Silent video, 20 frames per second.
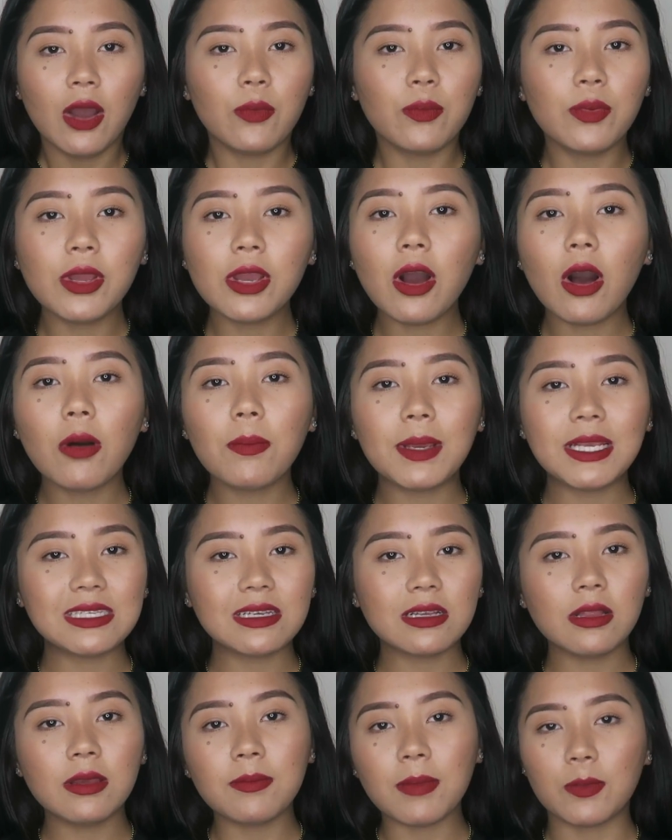We all
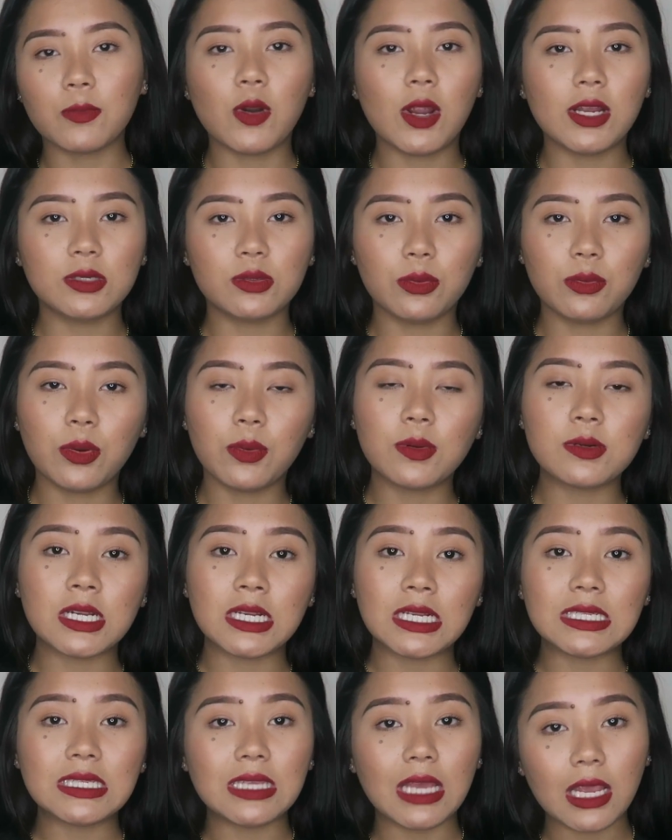basically memorized what we were
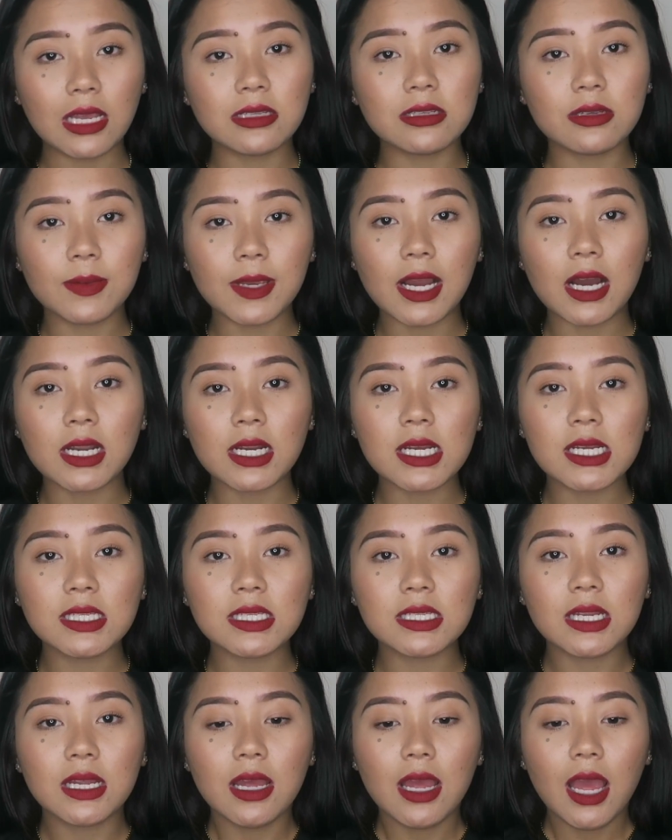gonna say, to be
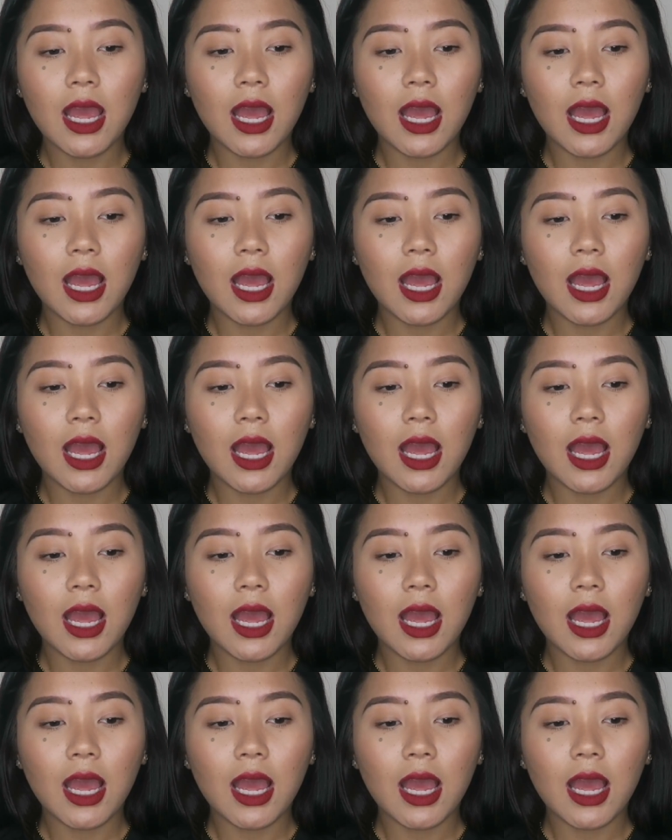honest.